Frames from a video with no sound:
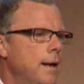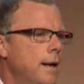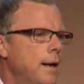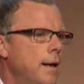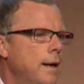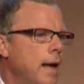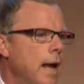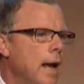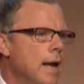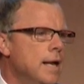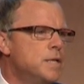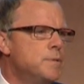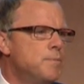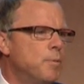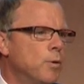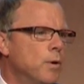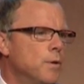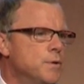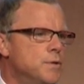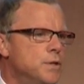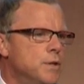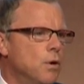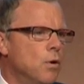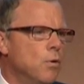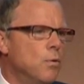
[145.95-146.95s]
Gainsborough,
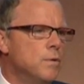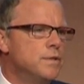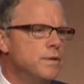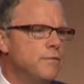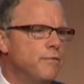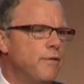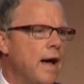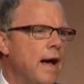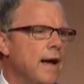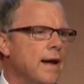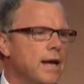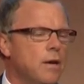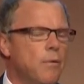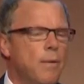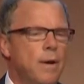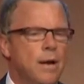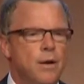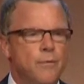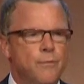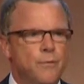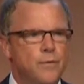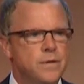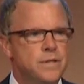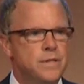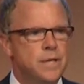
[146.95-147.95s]
as you know, was
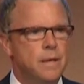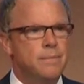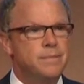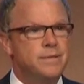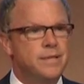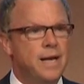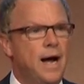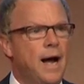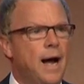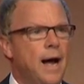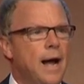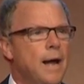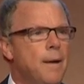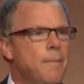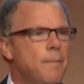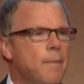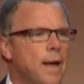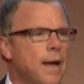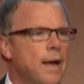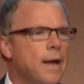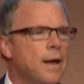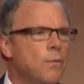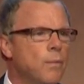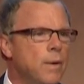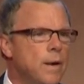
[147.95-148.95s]
evacuated for some time,
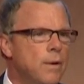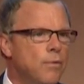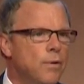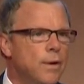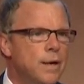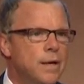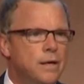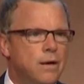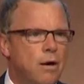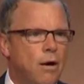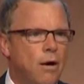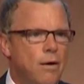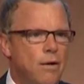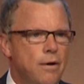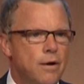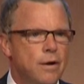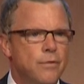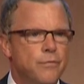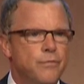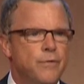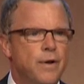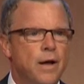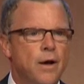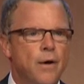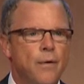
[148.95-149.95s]
and we were in
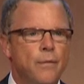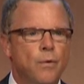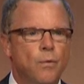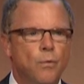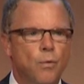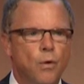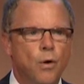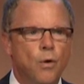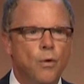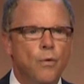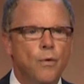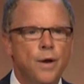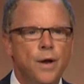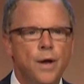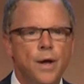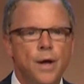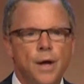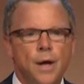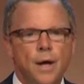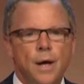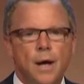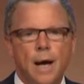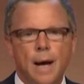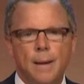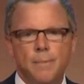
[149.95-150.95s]
Carnduff down the road.
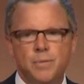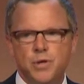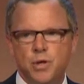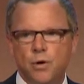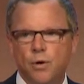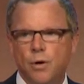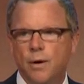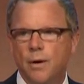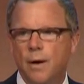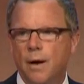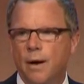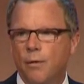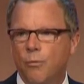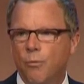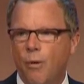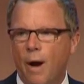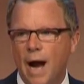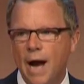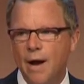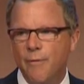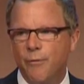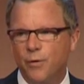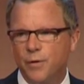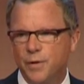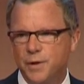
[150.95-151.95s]
I'm sure a
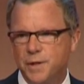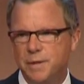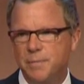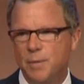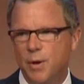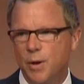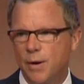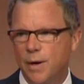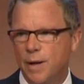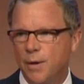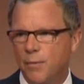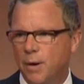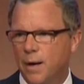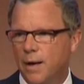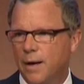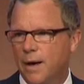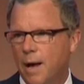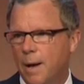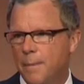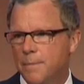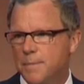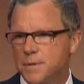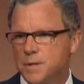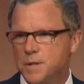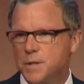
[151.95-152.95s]
rival community when it
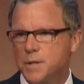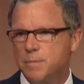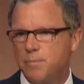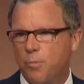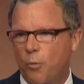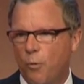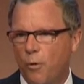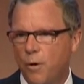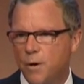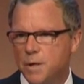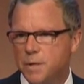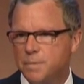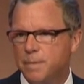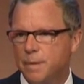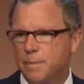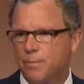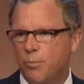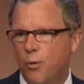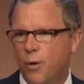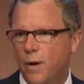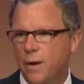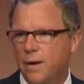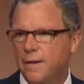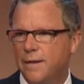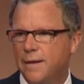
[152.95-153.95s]
comes to sports, but
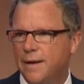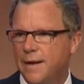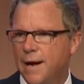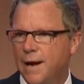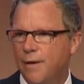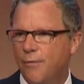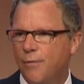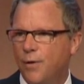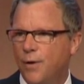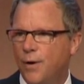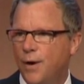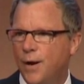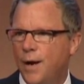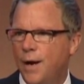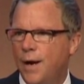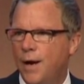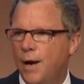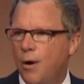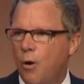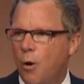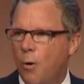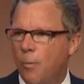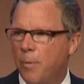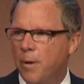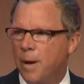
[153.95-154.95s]
boy, did they ever
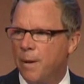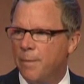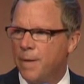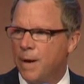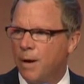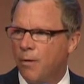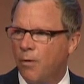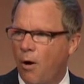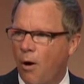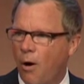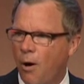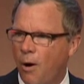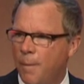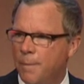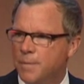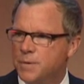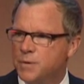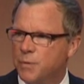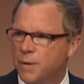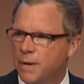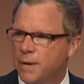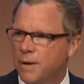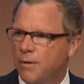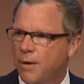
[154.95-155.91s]
open up their arms when their